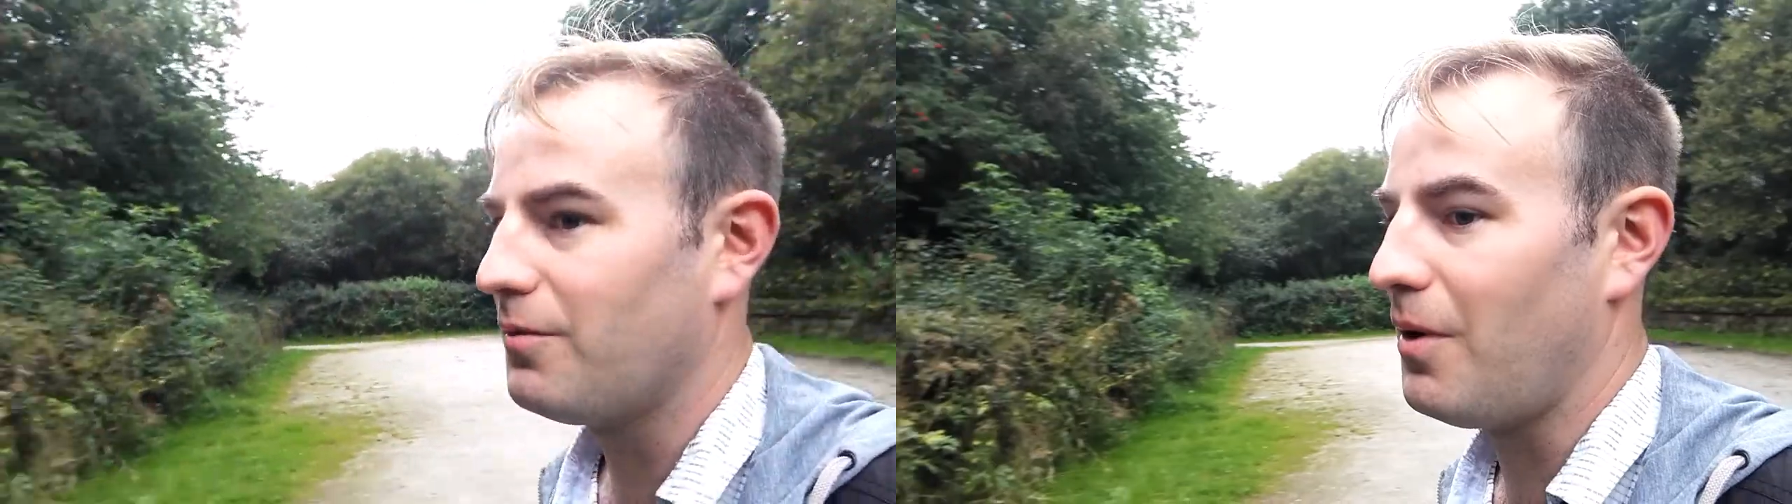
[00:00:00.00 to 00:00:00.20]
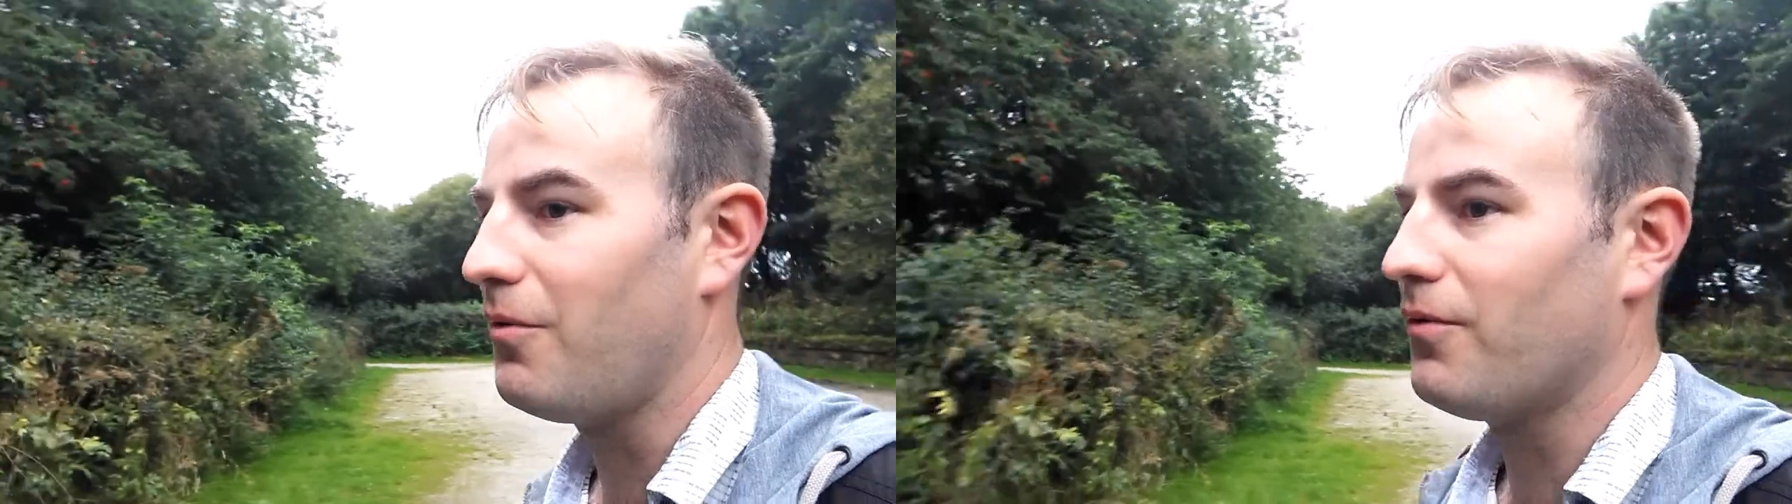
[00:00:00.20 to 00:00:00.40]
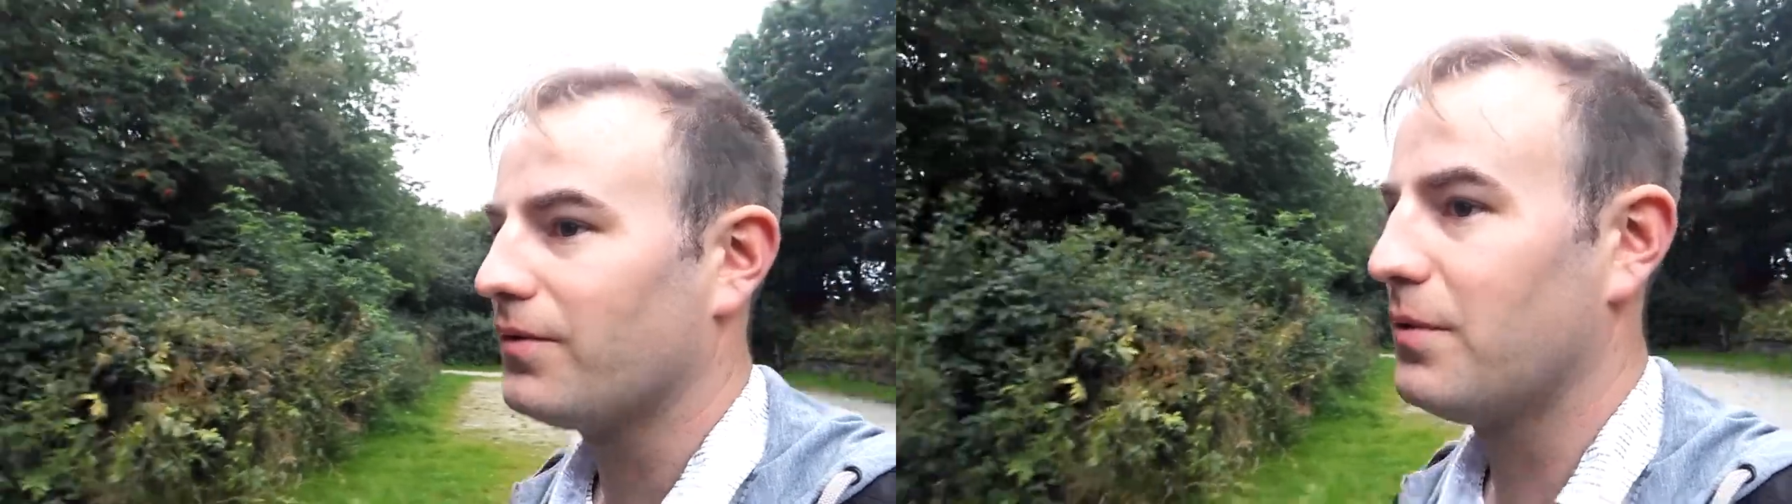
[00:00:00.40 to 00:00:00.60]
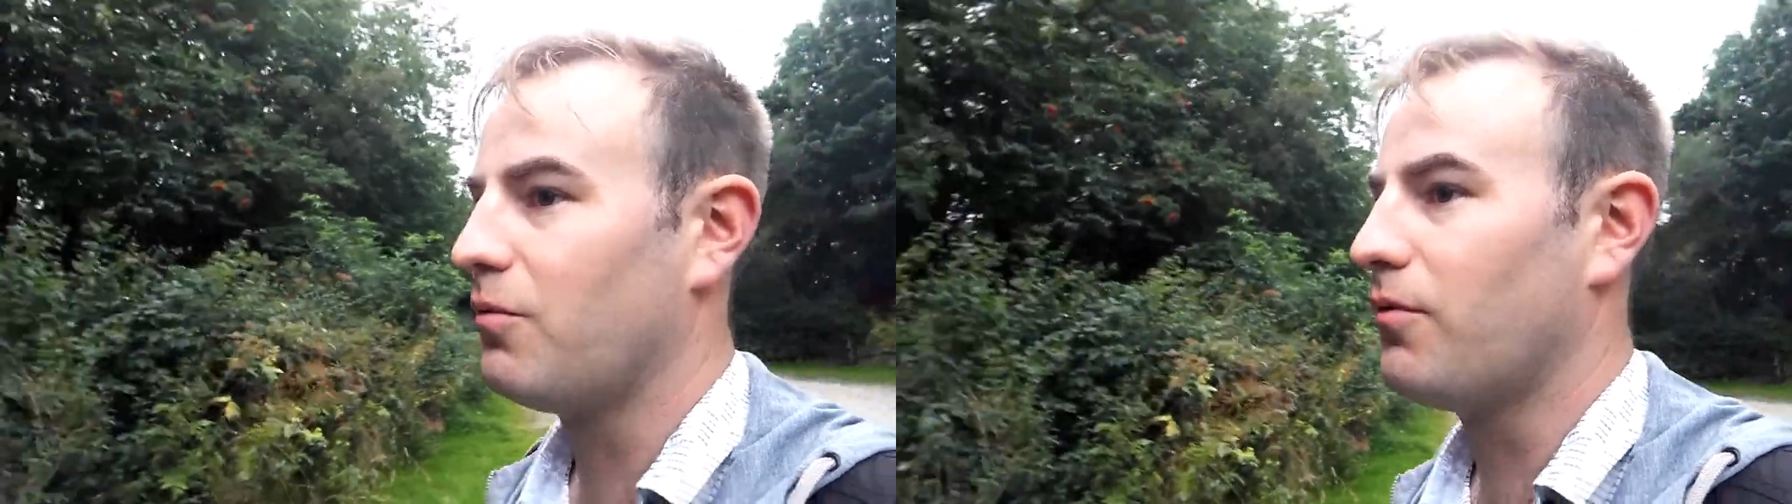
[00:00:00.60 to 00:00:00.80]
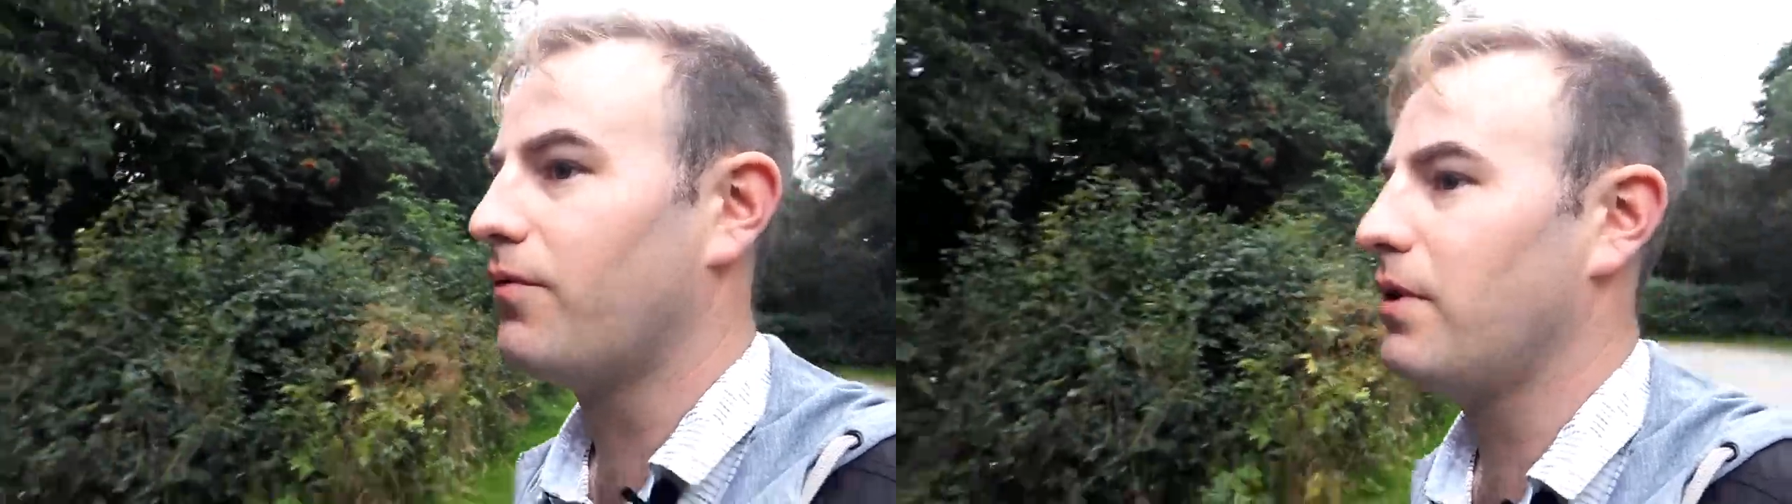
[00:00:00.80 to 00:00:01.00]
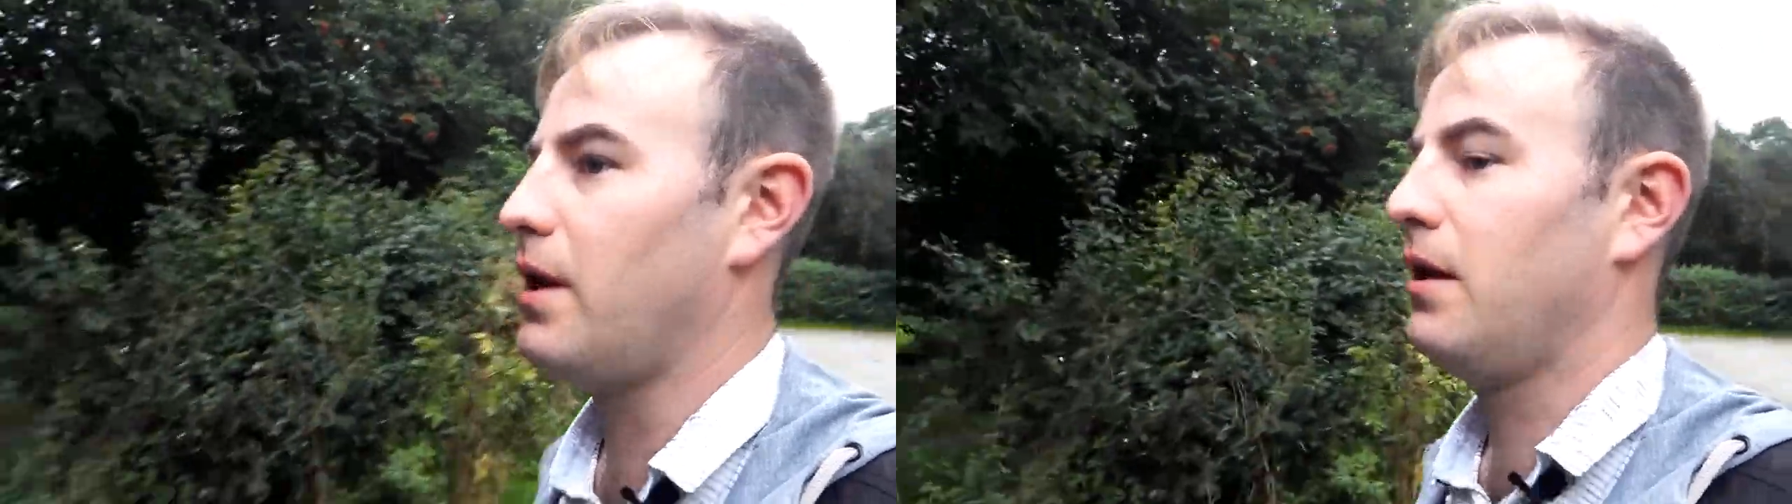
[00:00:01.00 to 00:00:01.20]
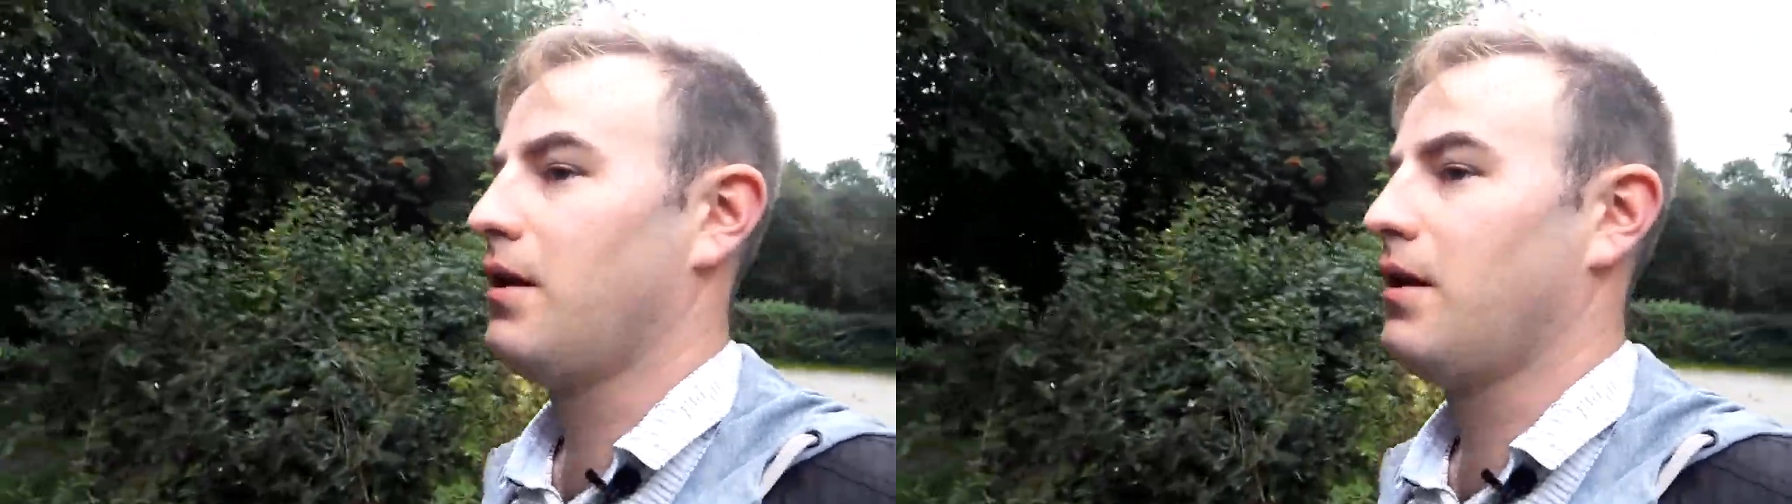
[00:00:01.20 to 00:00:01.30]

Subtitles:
won't obviously walk through there.